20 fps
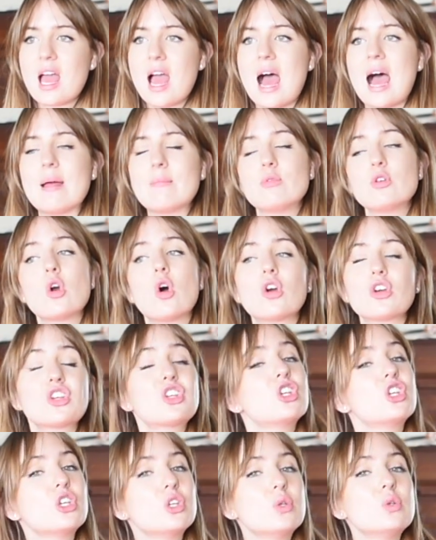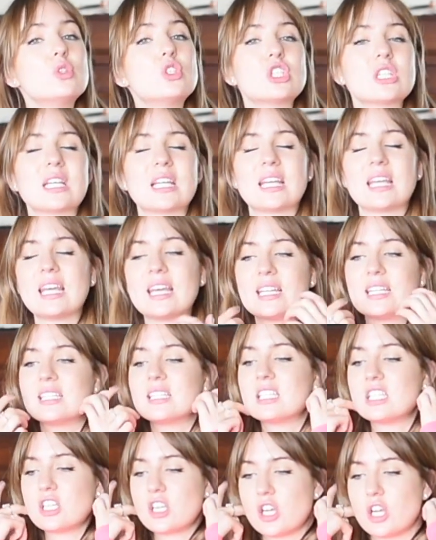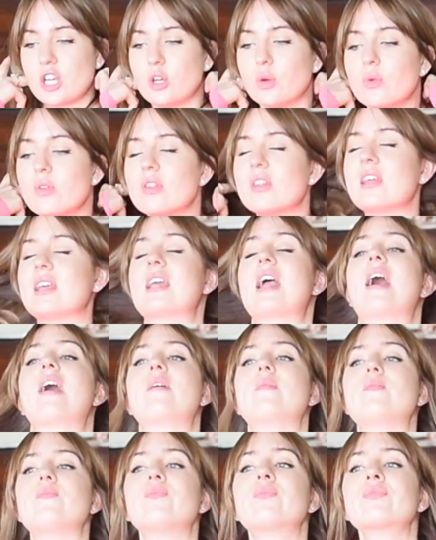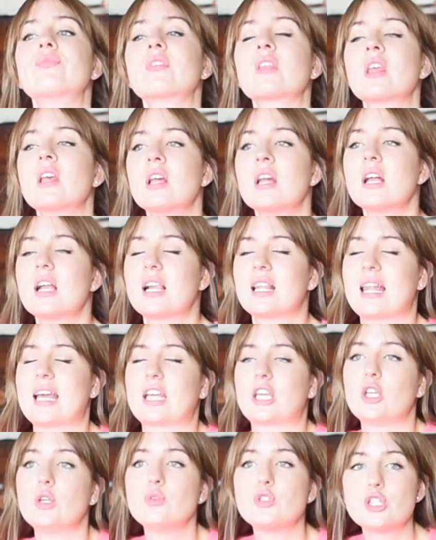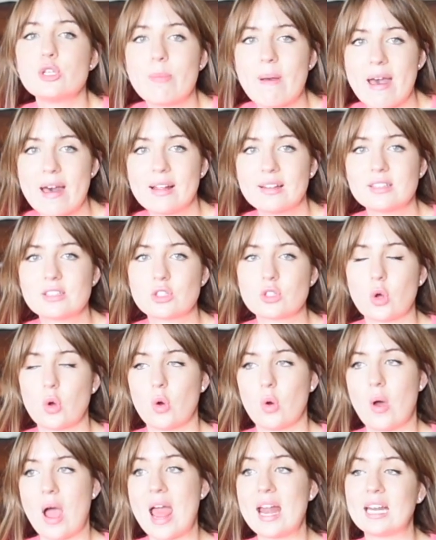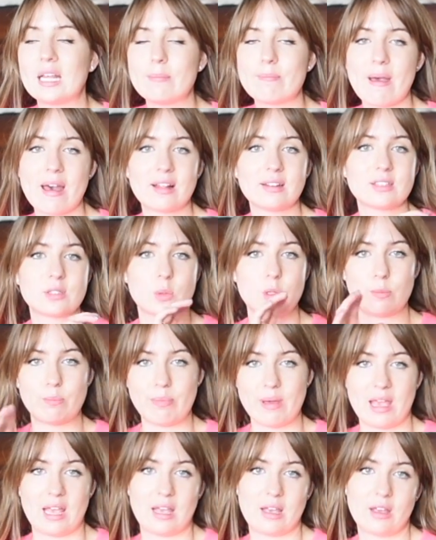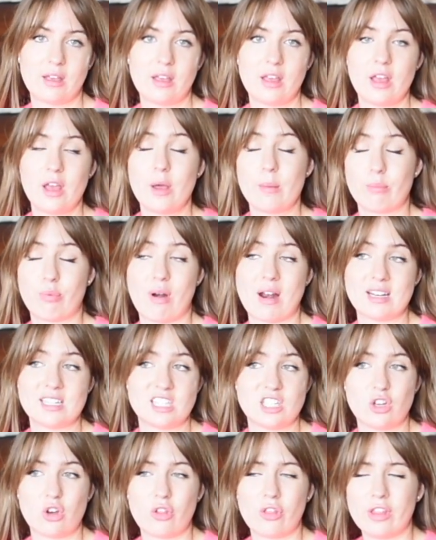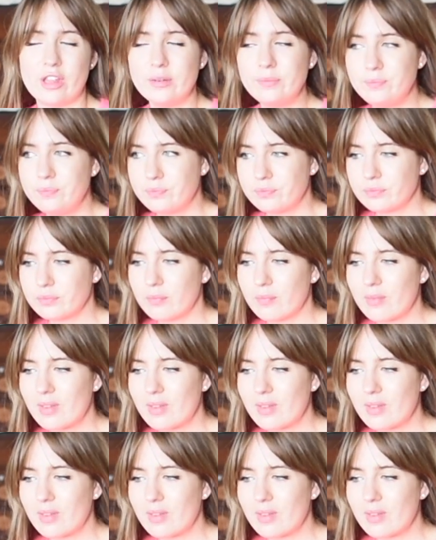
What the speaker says: I'm not hugely into the like Gucci belts or any belts with big branding on them.